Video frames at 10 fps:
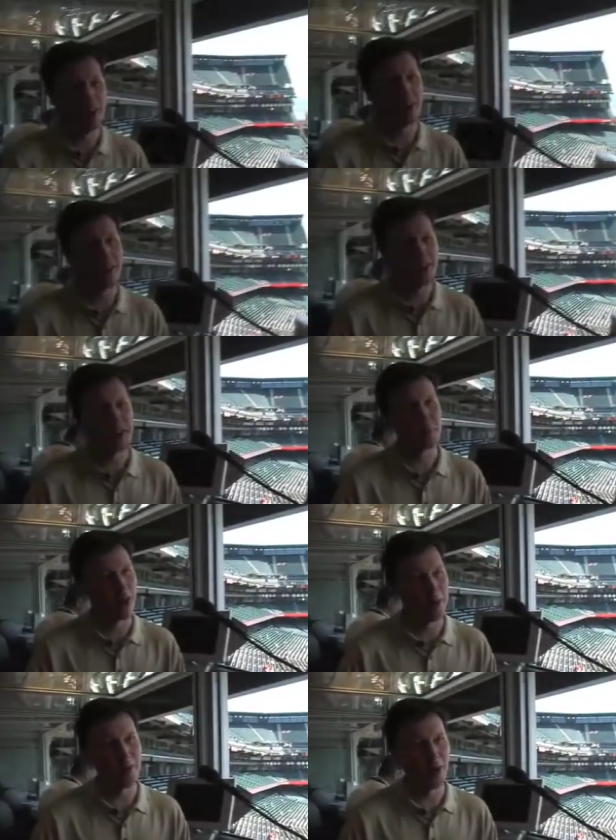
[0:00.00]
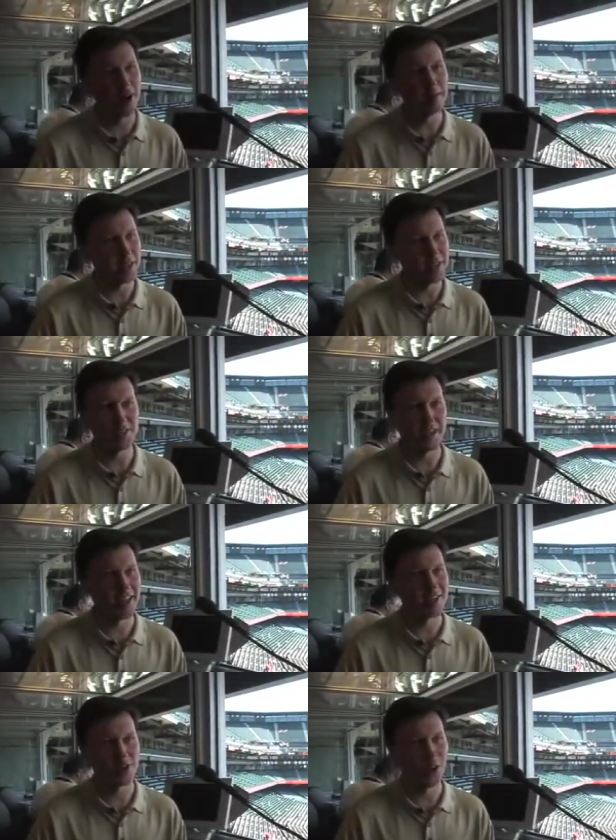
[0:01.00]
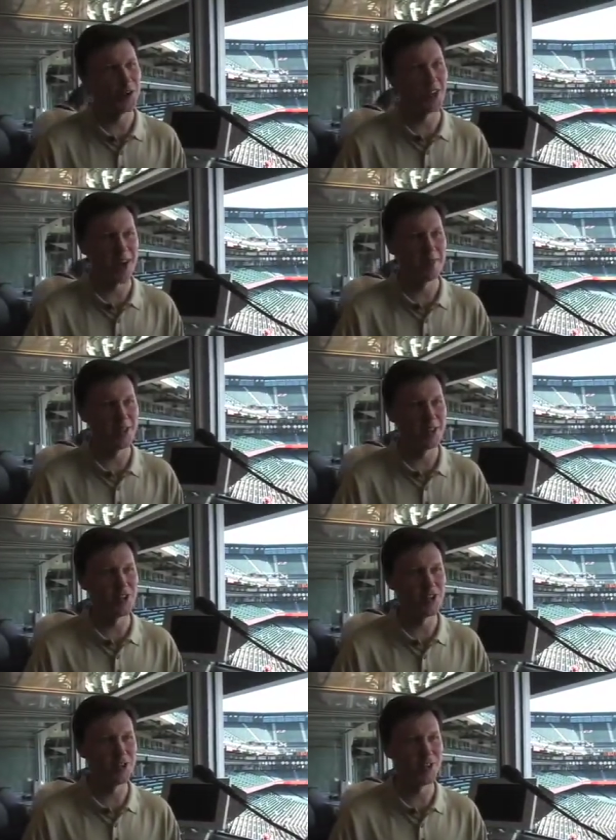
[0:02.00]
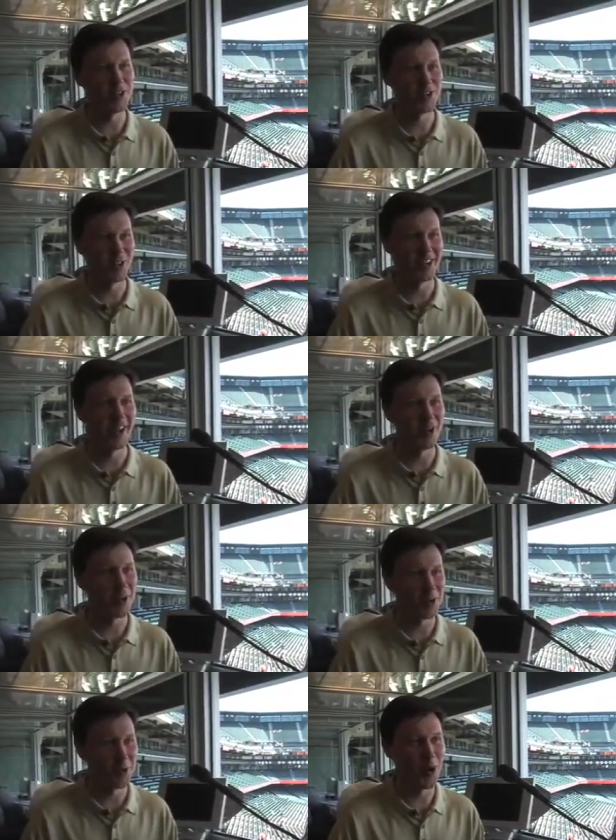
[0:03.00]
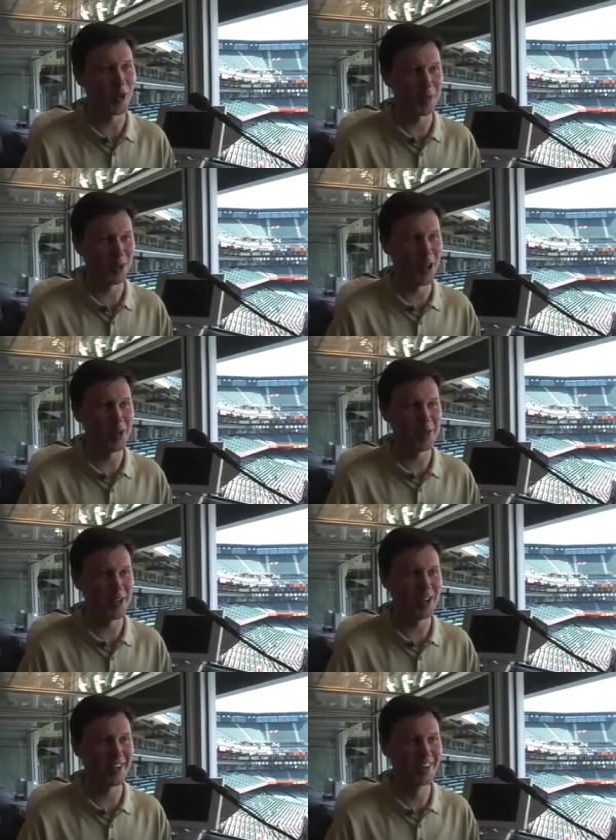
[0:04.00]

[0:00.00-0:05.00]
I think you're probably right. Biggest guest all time in this show's history. Anyway, you're welcome. Glad to be here.